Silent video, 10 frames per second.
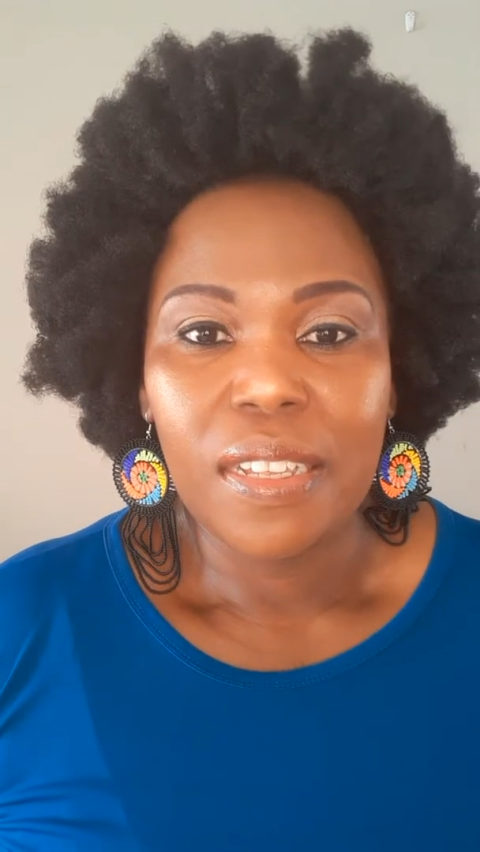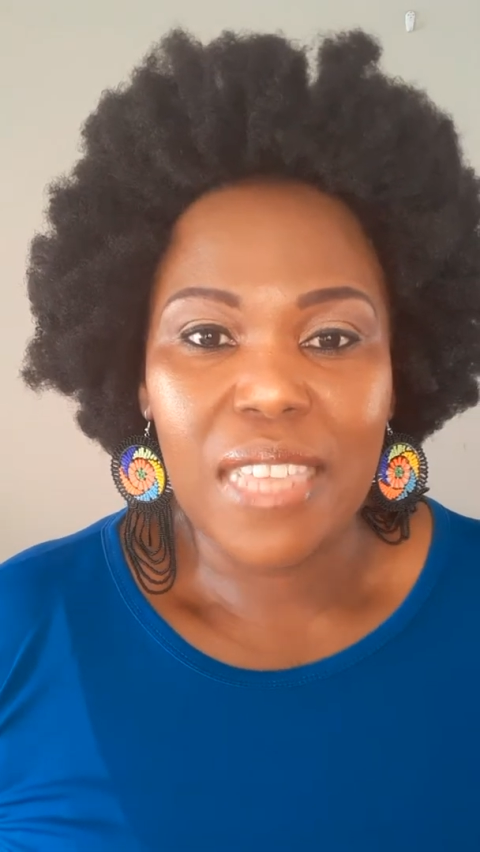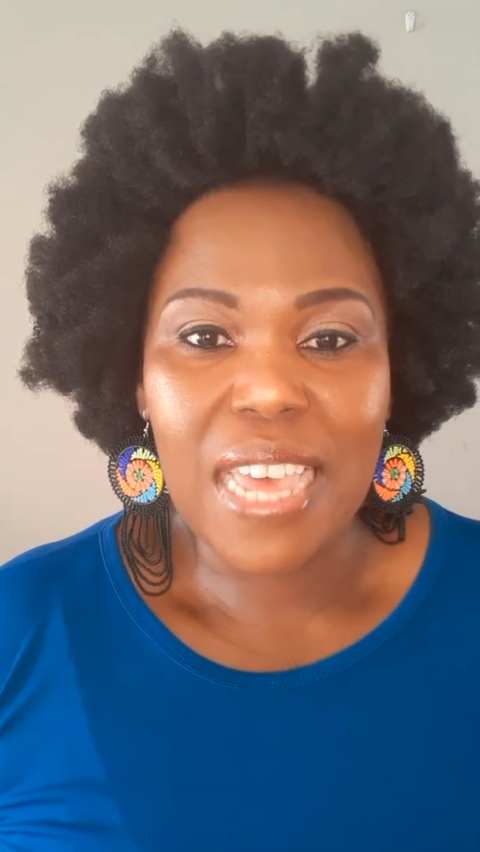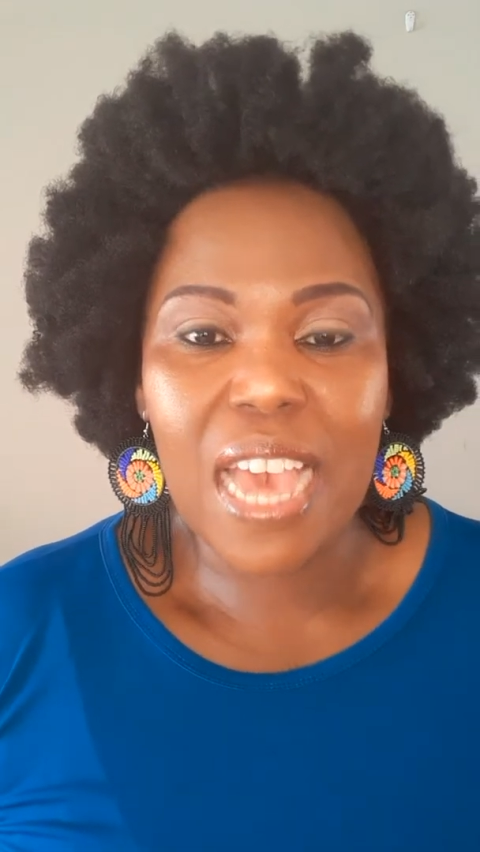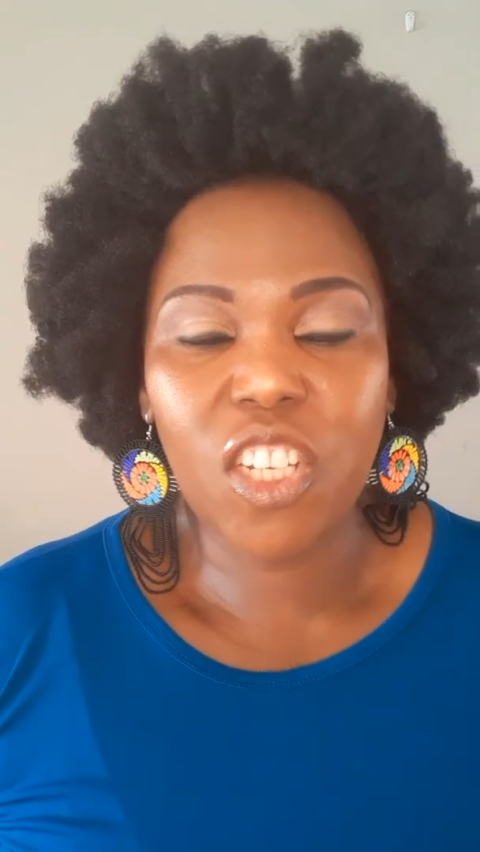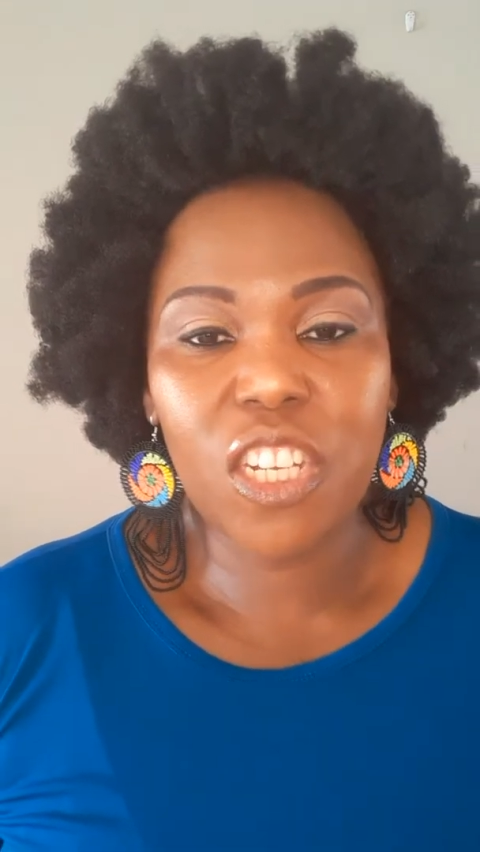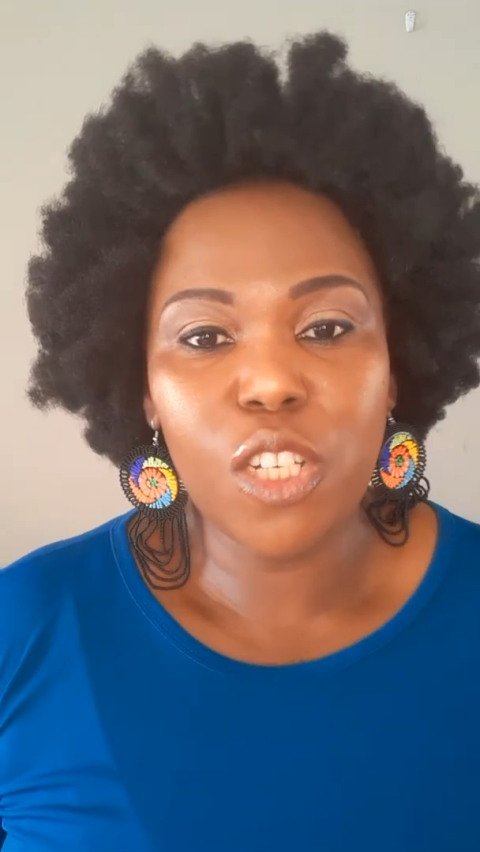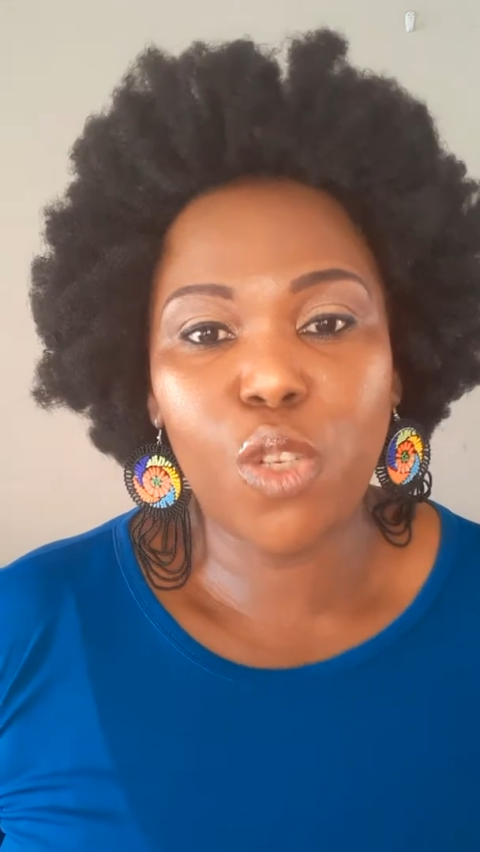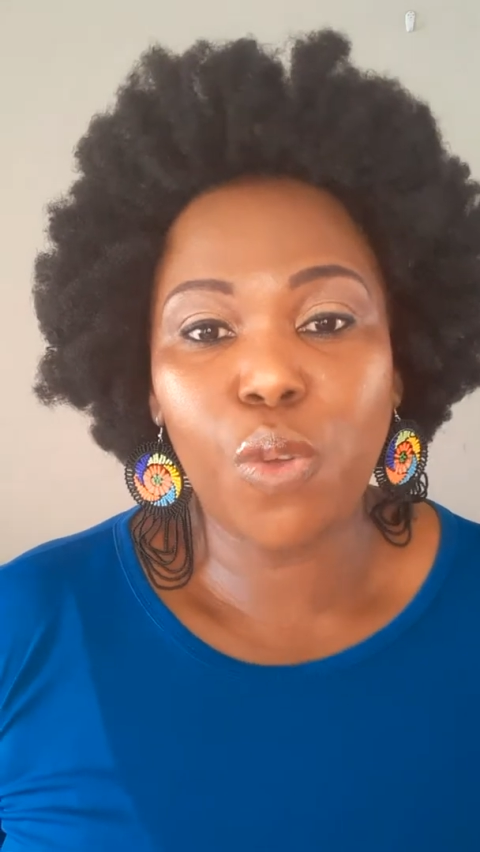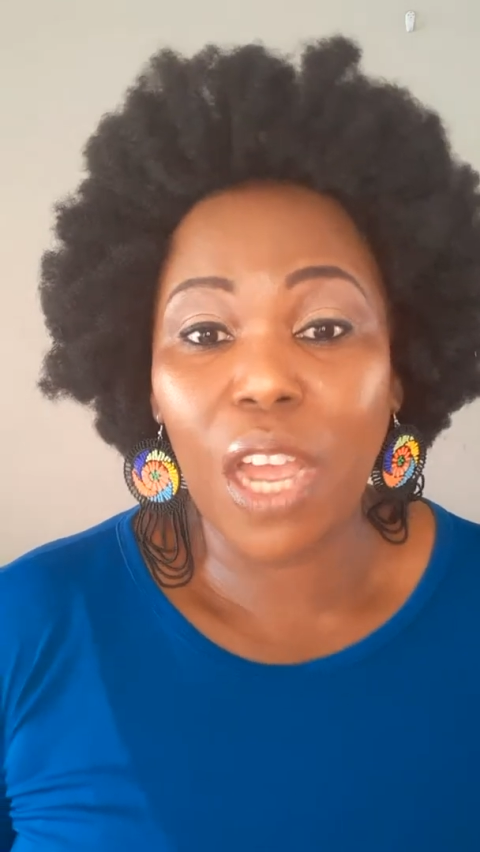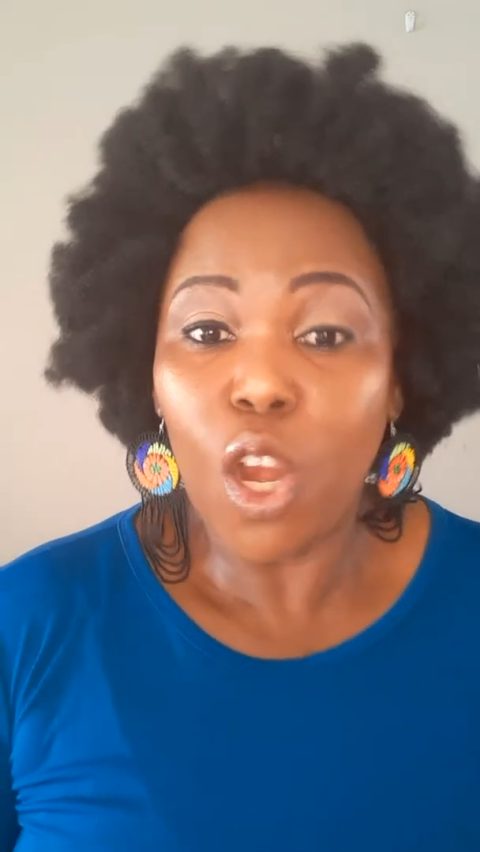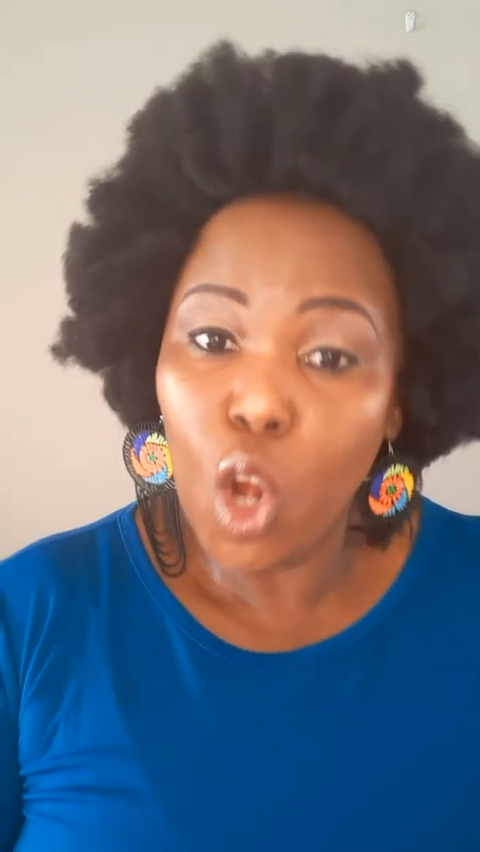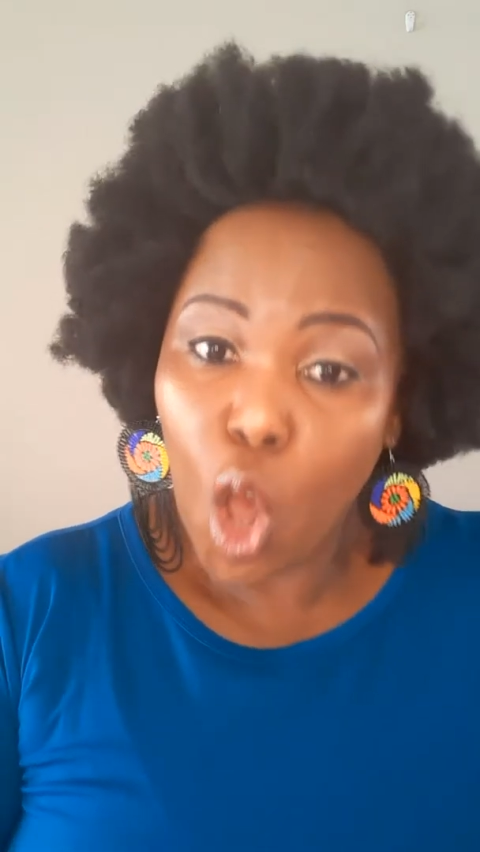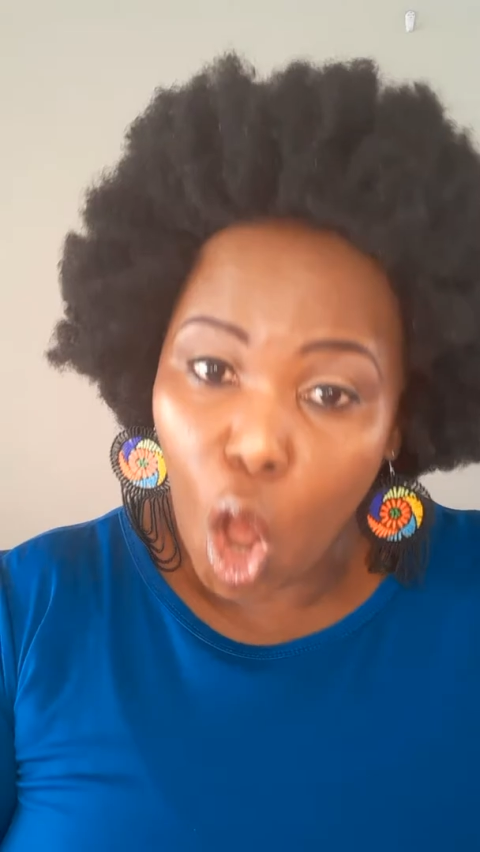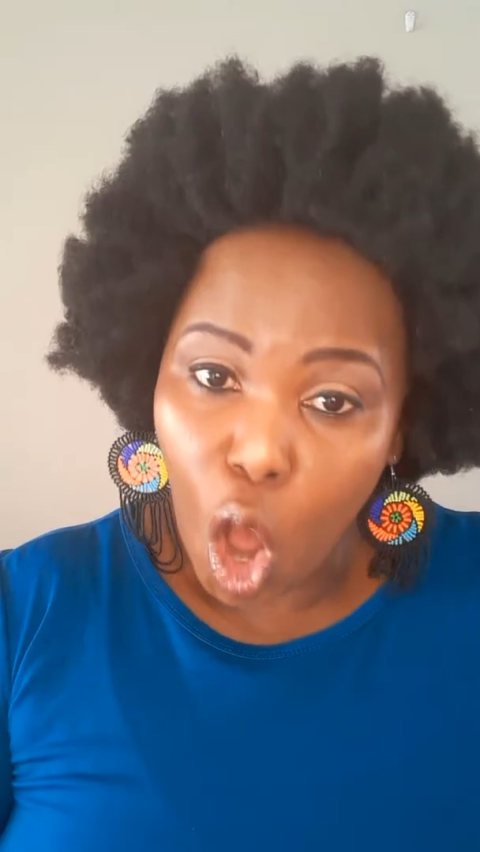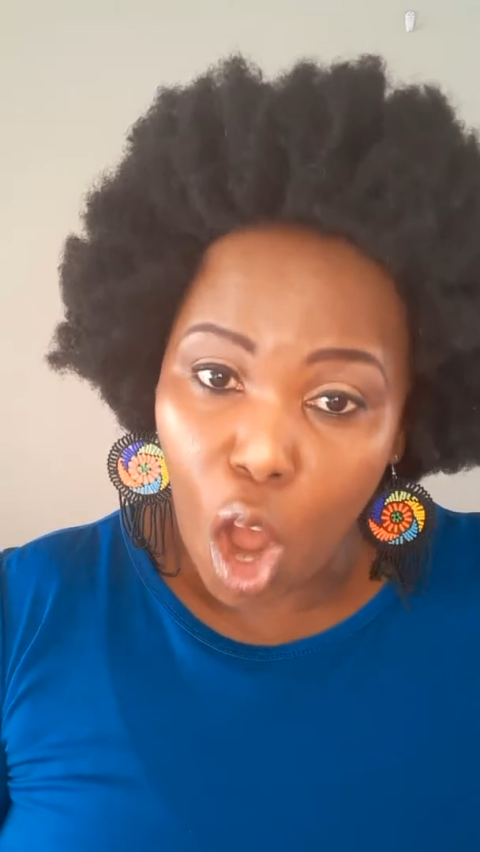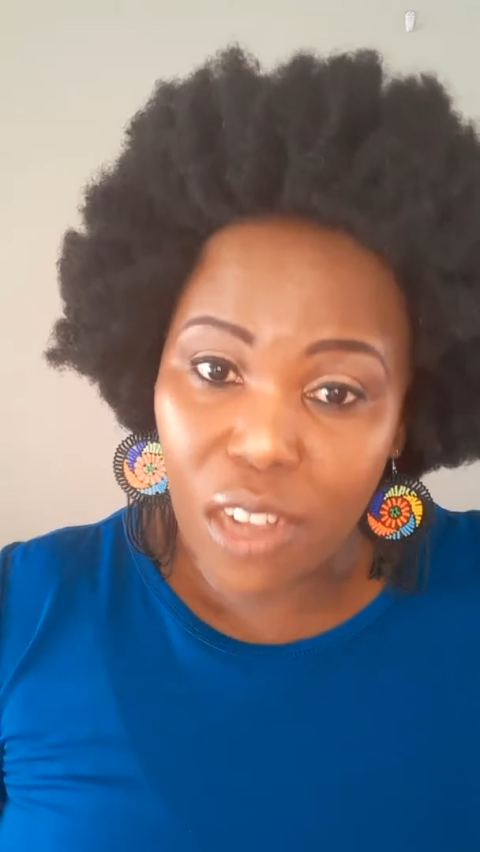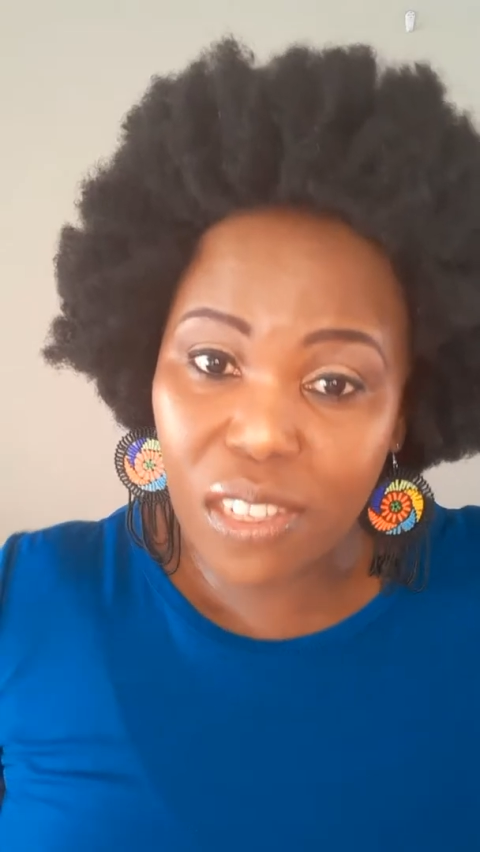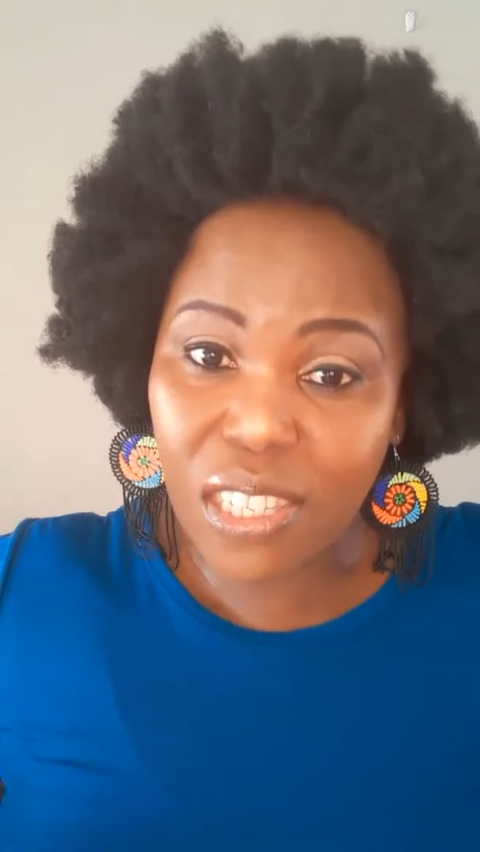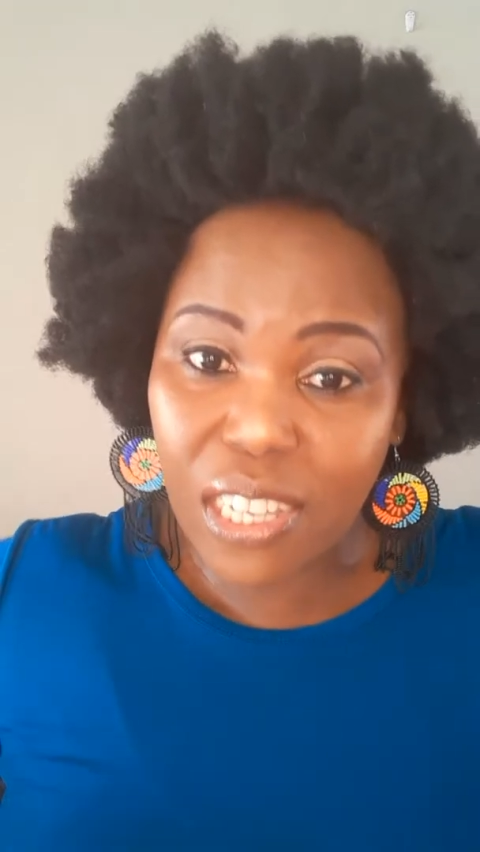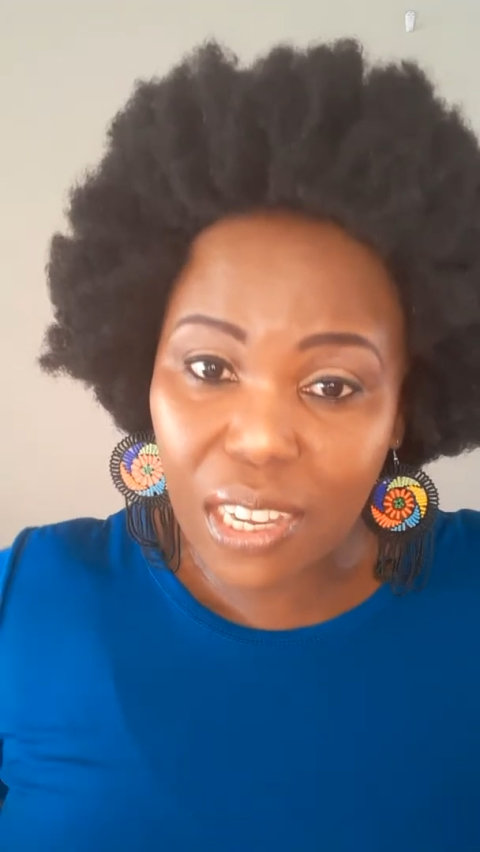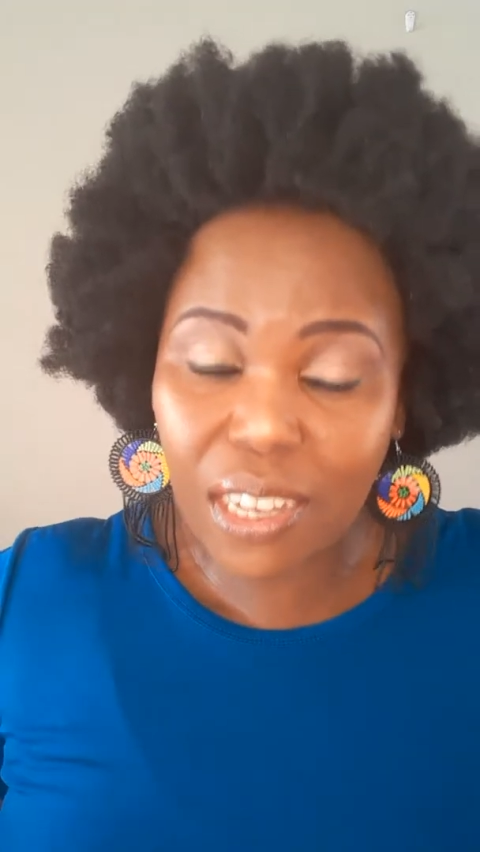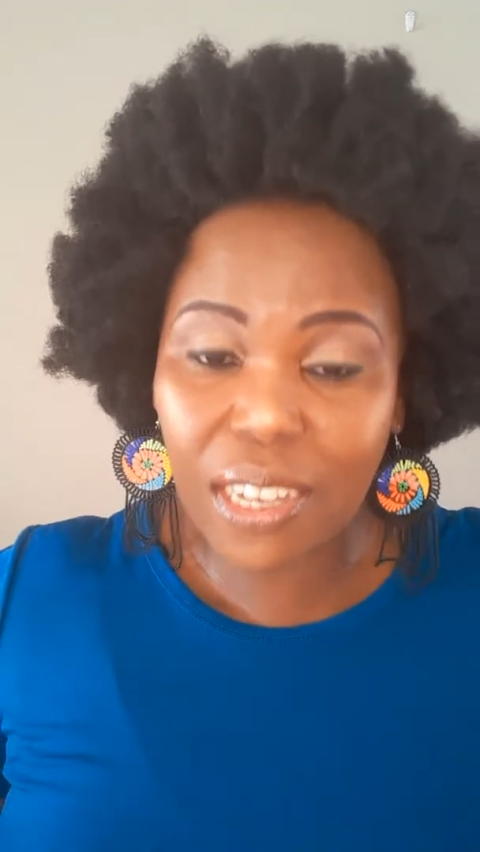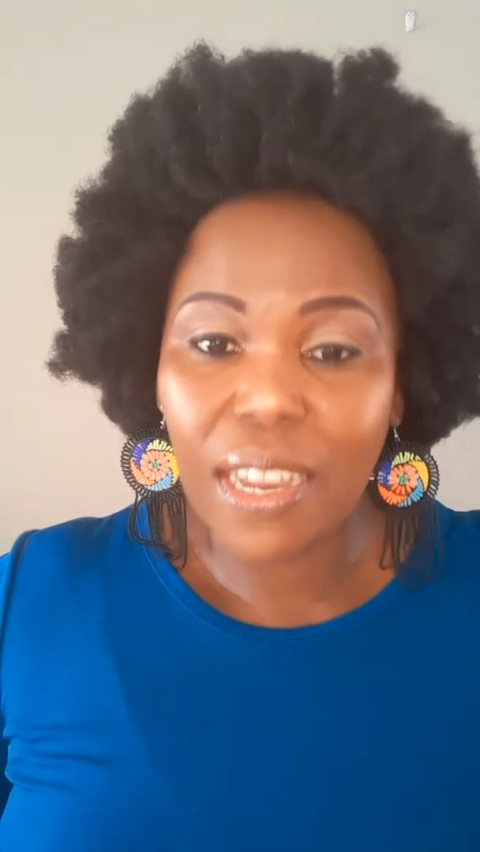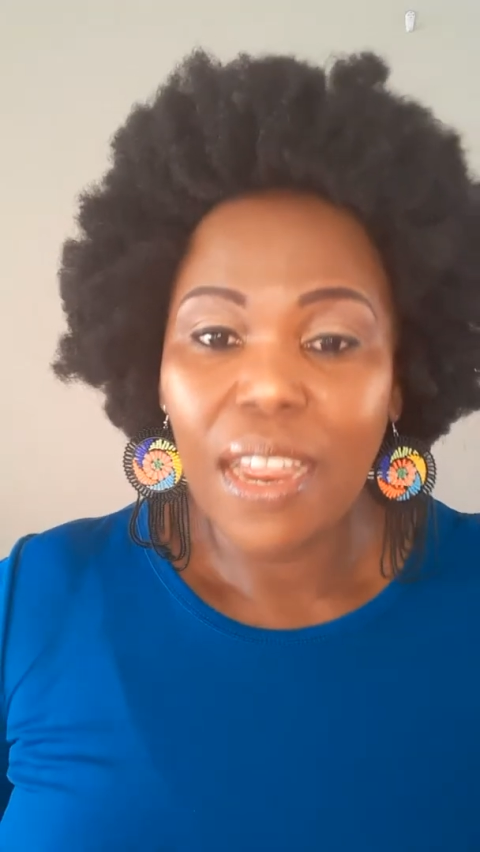they actually took a long stick